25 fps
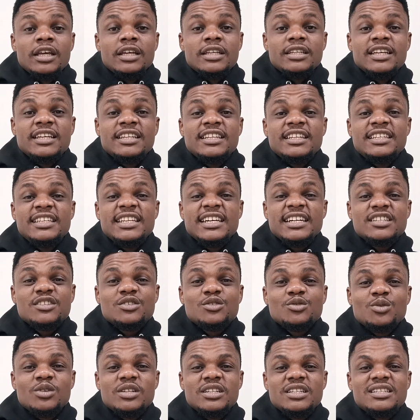Then the
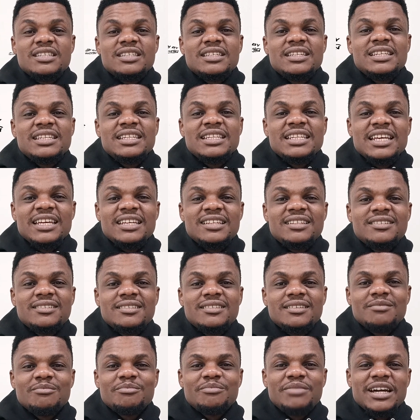next one is
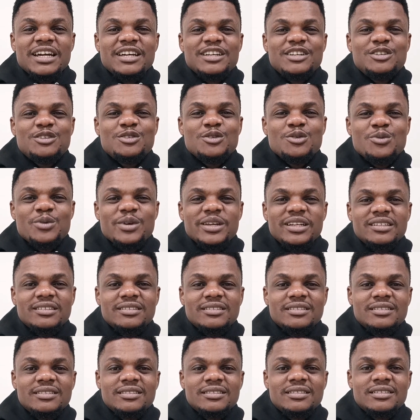learn by
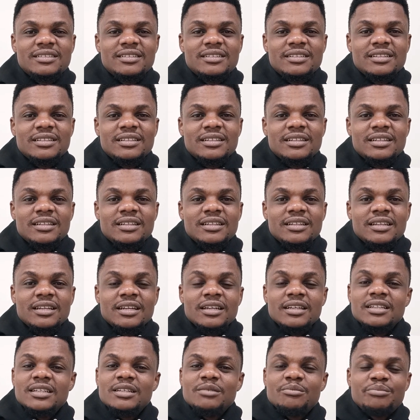doing.
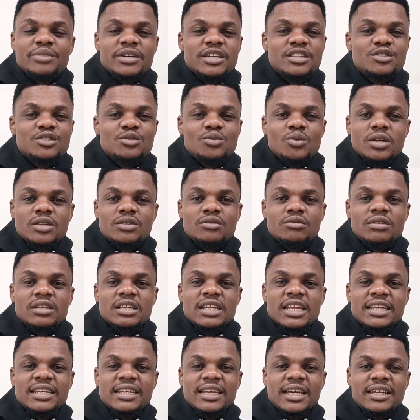The best way to
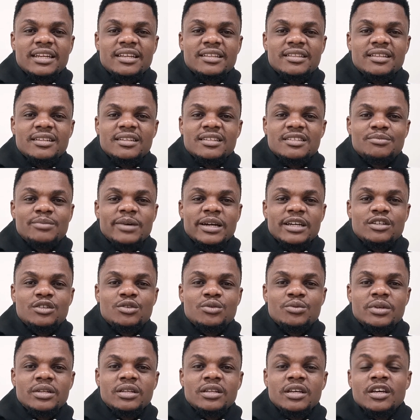learn anything is by
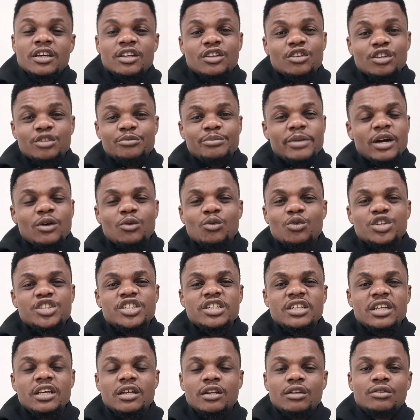doing, not by
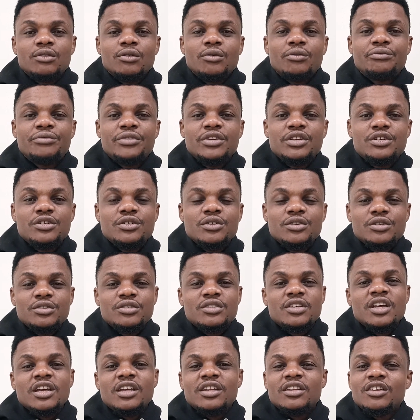watching a lot of
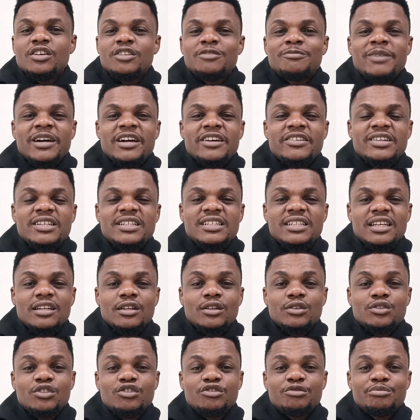videos, not by reading a
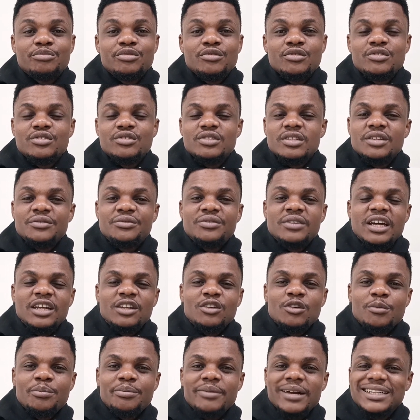lot of books. If you are
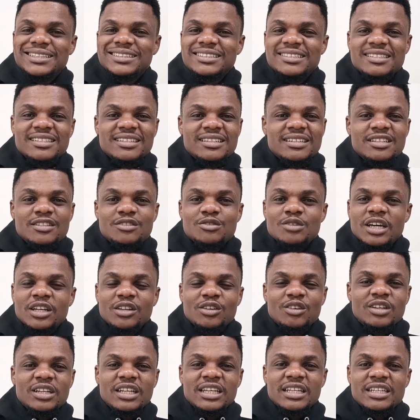not practicing it, you are
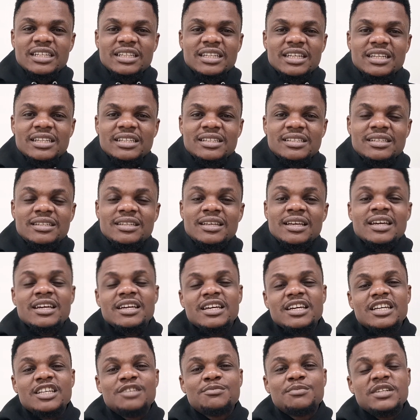not learning anything,
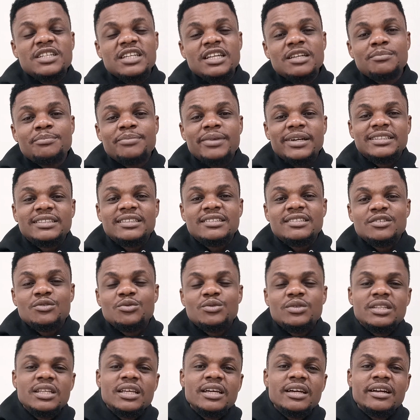especially practicing
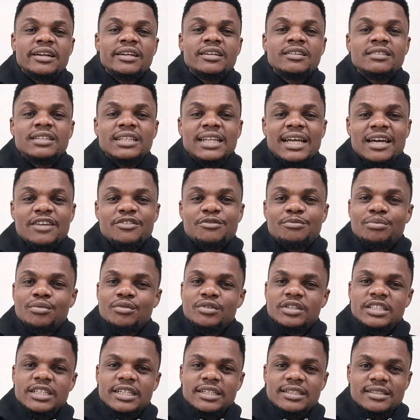with a real life
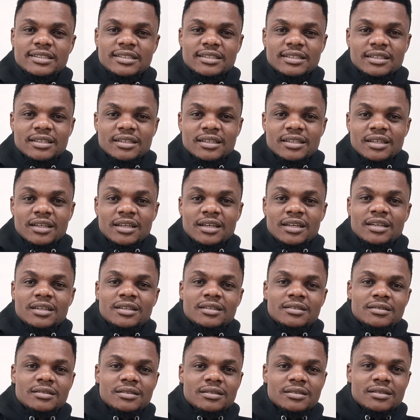
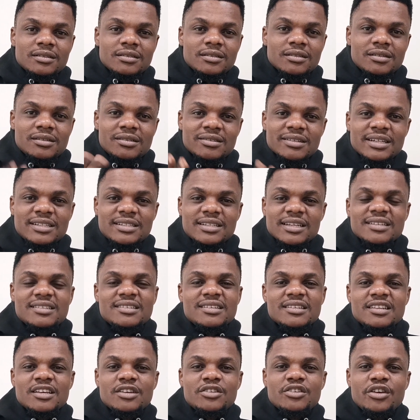project. Create a
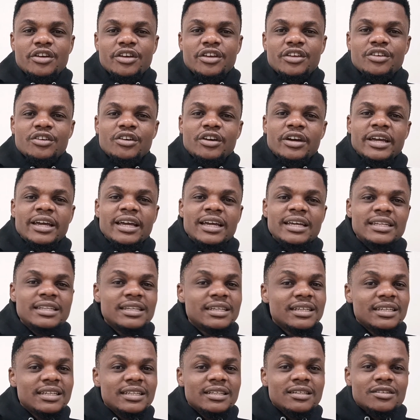scenario in your
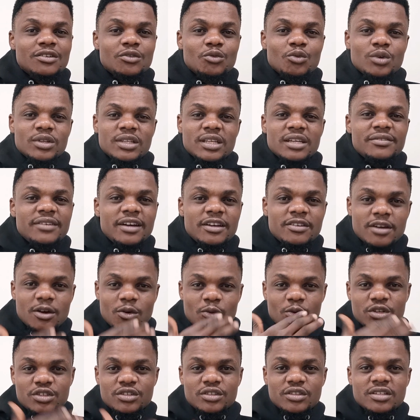head. Whatever you are
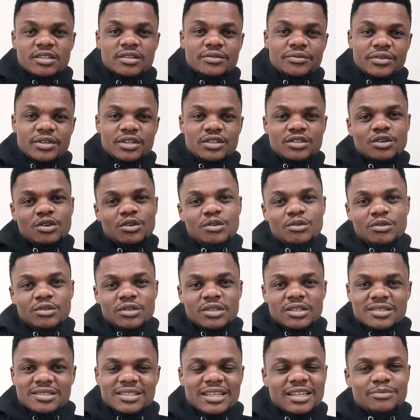watching in the video,
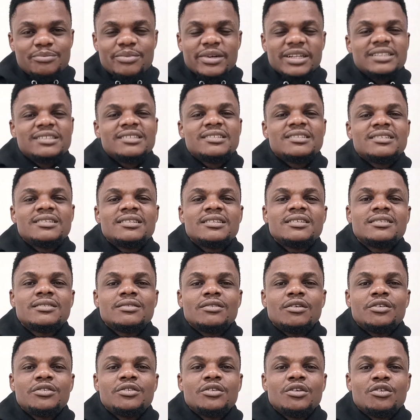start practicing
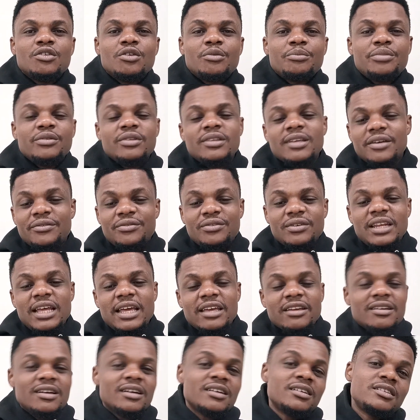it on your computer. If you
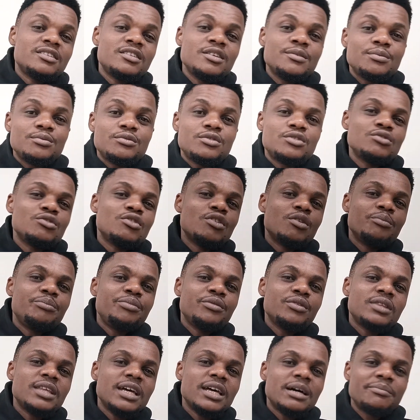like, you can keep two
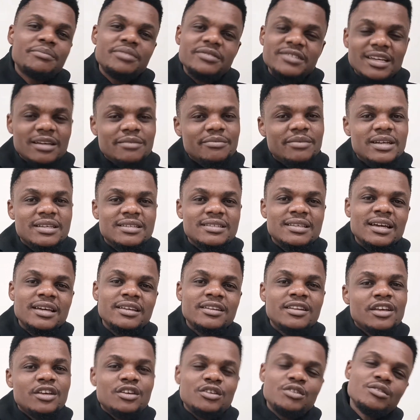computers side by side.